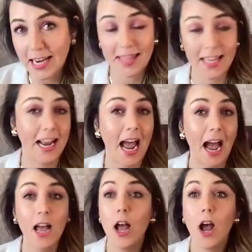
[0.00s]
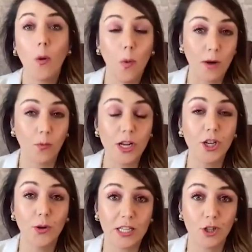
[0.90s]
And then what we
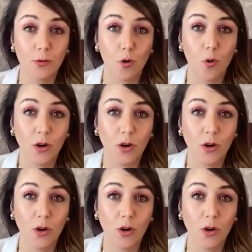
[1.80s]
do as a treatment